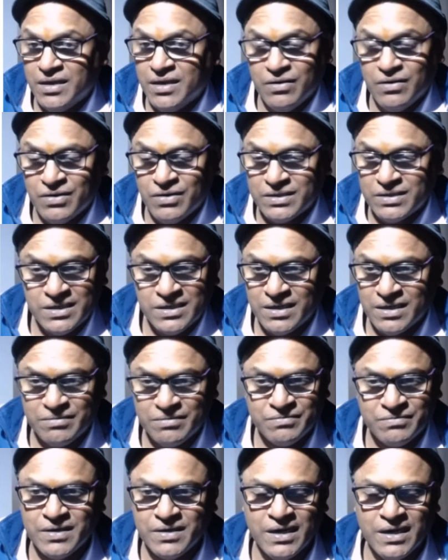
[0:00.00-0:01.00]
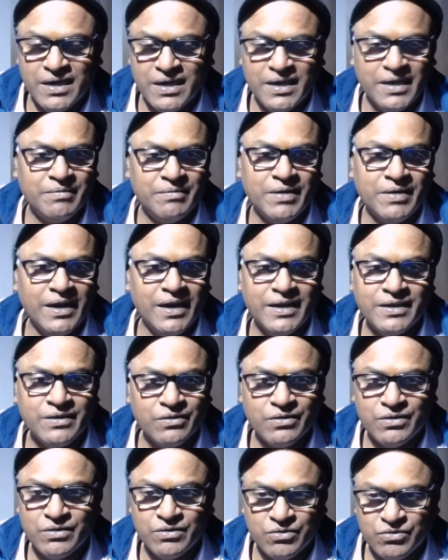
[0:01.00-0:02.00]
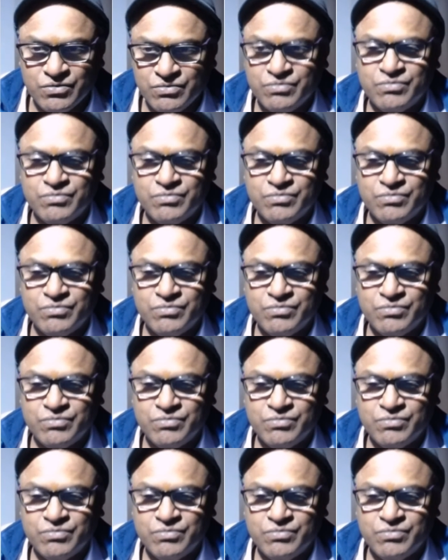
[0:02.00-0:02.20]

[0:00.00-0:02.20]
not come. I don't know.